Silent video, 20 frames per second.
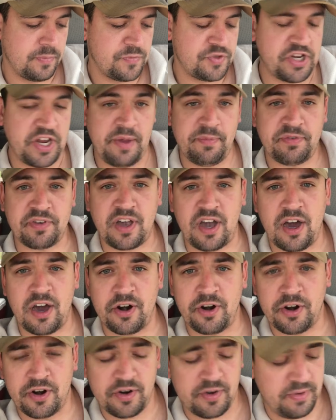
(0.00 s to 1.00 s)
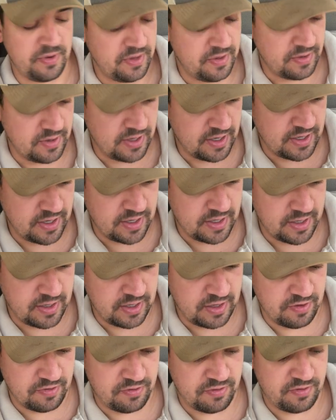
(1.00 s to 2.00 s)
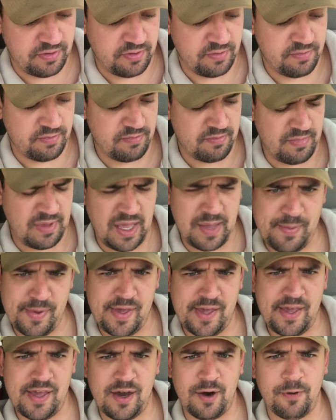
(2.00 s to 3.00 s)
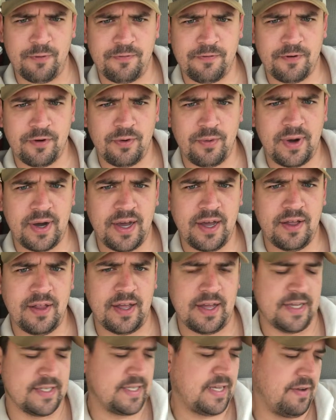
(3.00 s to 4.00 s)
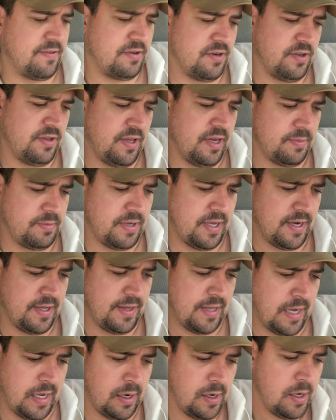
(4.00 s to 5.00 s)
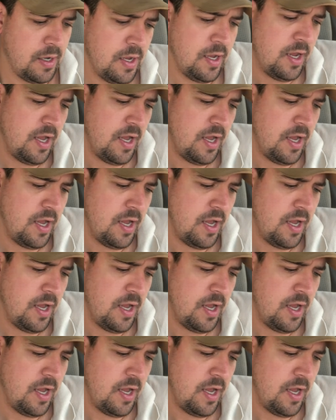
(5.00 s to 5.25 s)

James Conner is maybe out for a while. I guess I haven't heard the update on that.